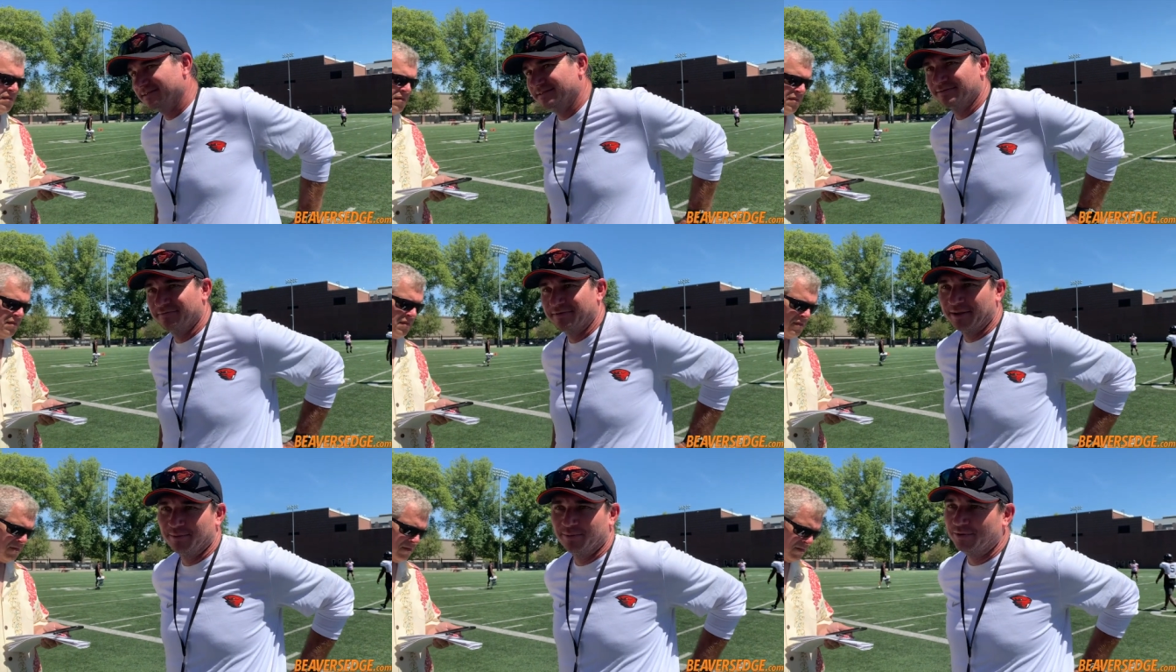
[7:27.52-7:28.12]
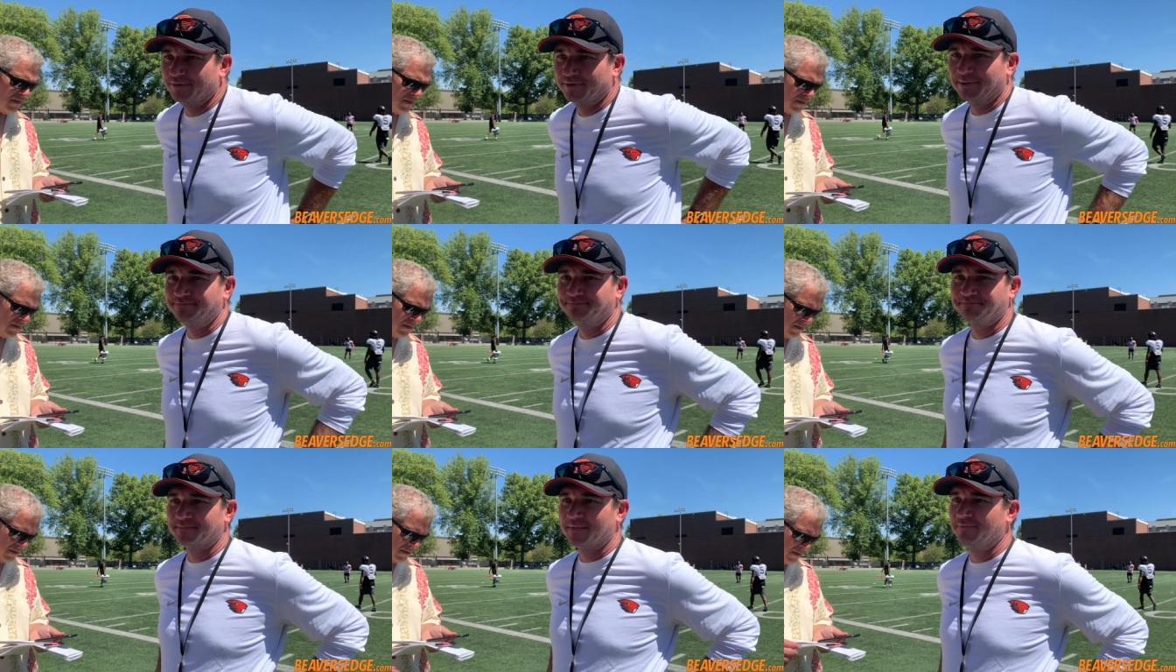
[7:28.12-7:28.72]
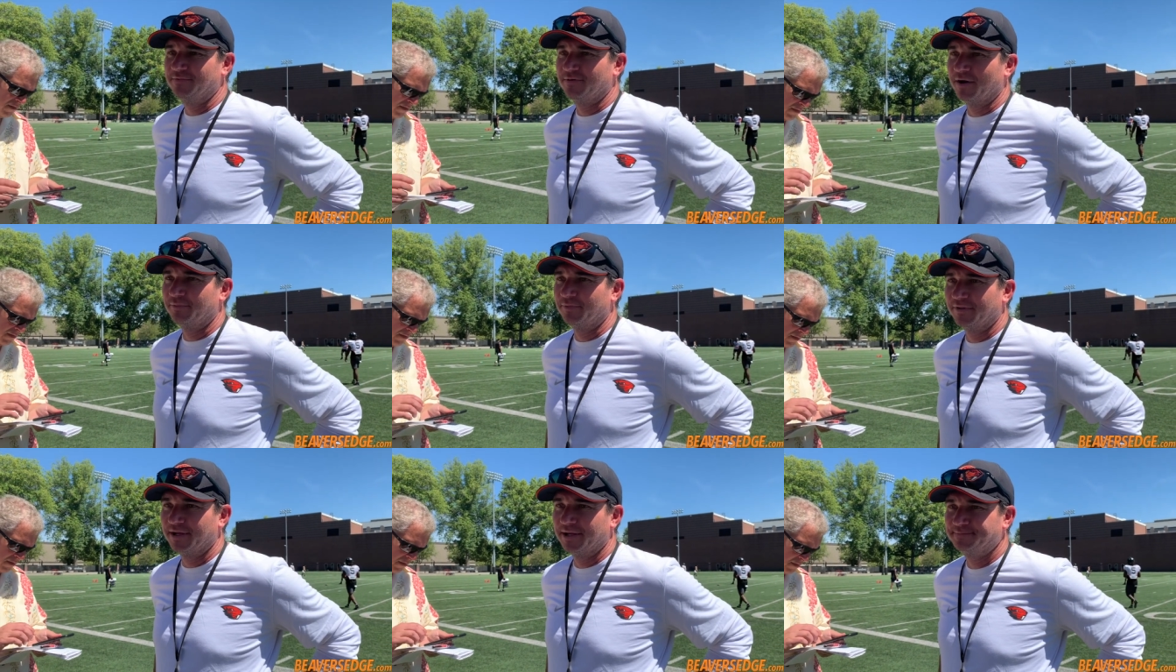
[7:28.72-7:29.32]
It's available, and I'm fine
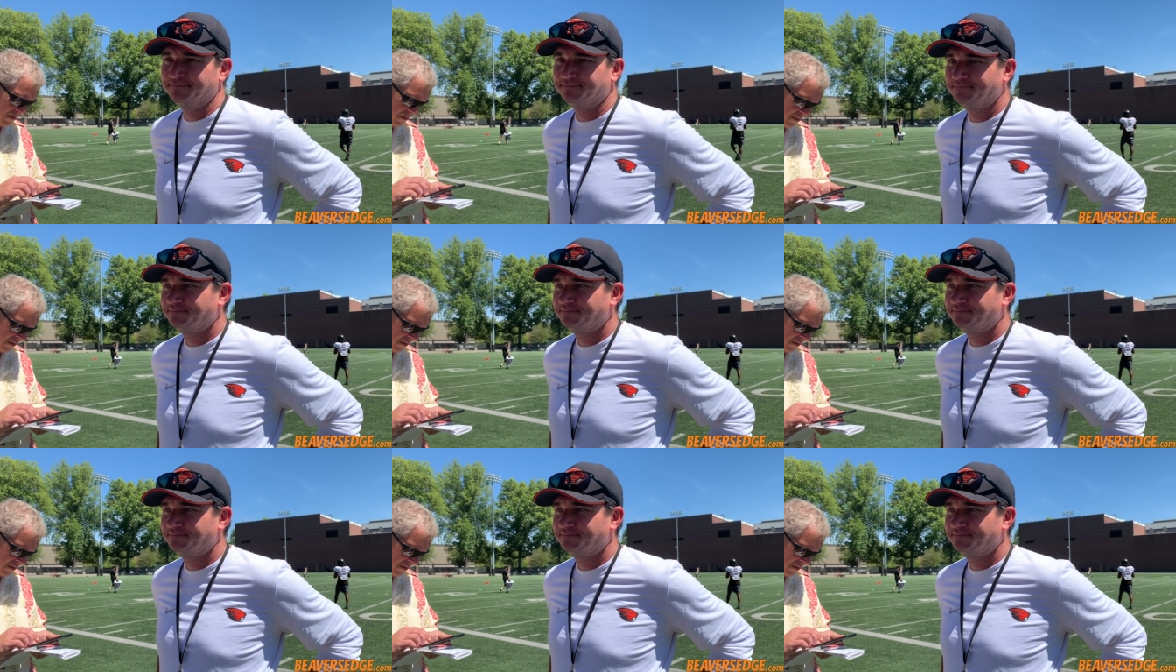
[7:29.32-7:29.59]
with that.